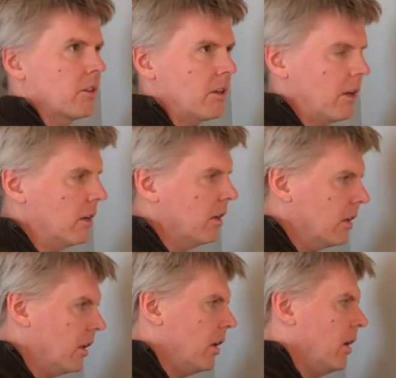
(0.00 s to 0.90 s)
sun,
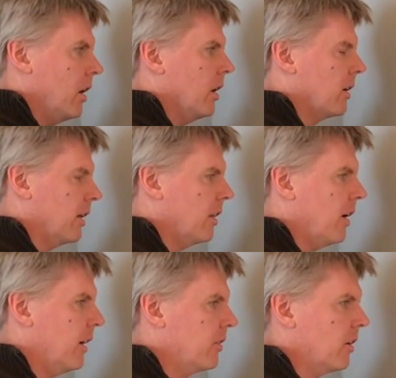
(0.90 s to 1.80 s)
okay,
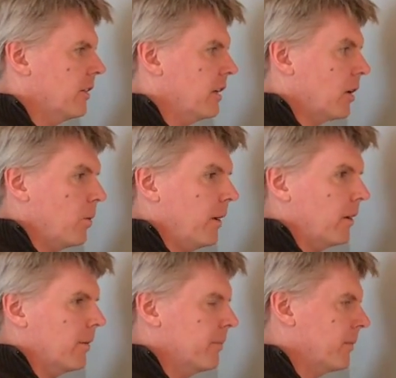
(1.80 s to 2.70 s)
lies on the
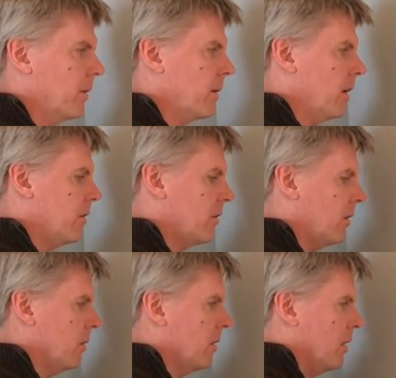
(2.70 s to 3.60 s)
equator. Okay,
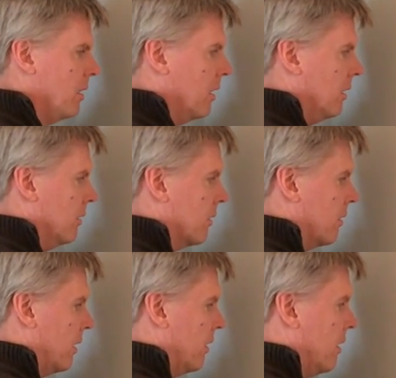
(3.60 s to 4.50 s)
so it looks
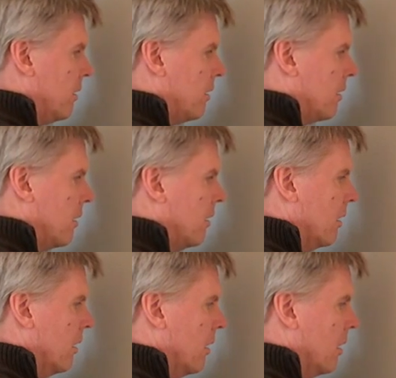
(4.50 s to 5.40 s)
like this.
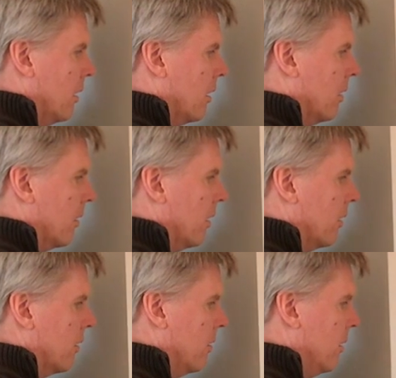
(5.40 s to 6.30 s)
Okay,
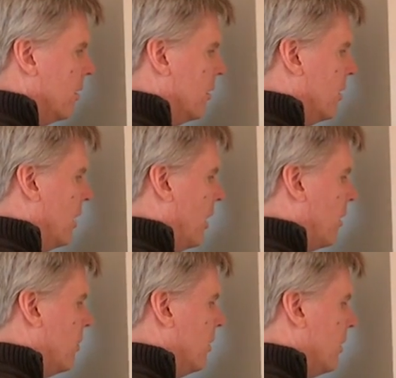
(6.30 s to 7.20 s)
so this is the
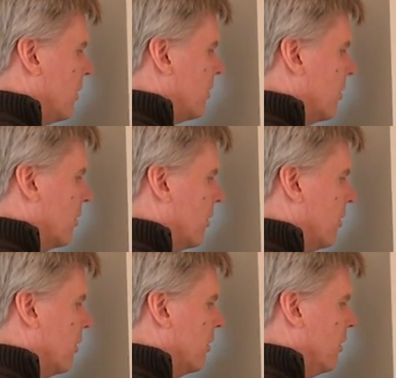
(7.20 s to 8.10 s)
equinox. So
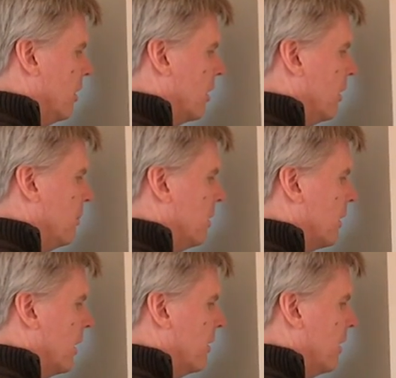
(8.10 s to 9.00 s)
this is the ecliptic
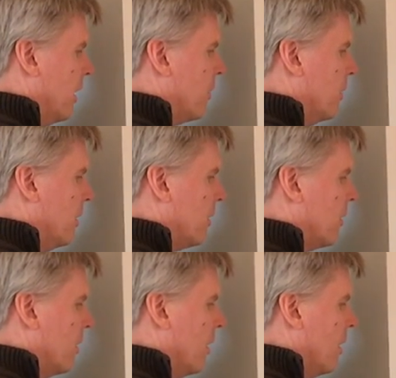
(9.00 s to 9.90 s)
at the
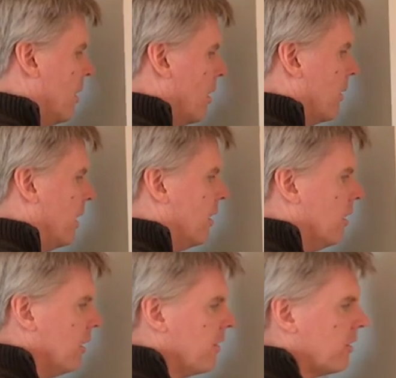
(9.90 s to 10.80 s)
equinox. Okay, and
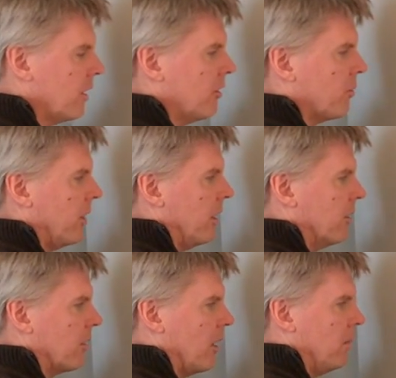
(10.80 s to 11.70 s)
all the sun's
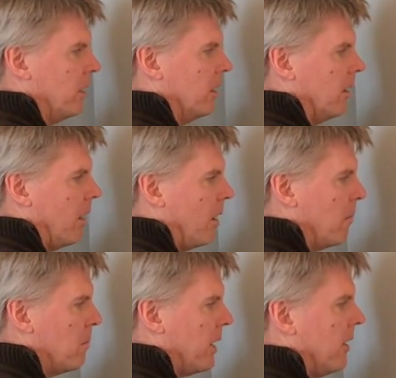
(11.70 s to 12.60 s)
rays come in
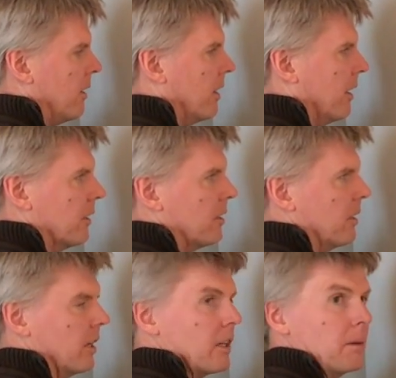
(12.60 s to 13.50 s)
parallel to
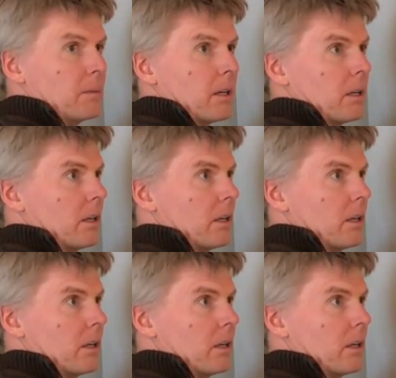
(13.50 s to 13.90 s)
the ecliptic.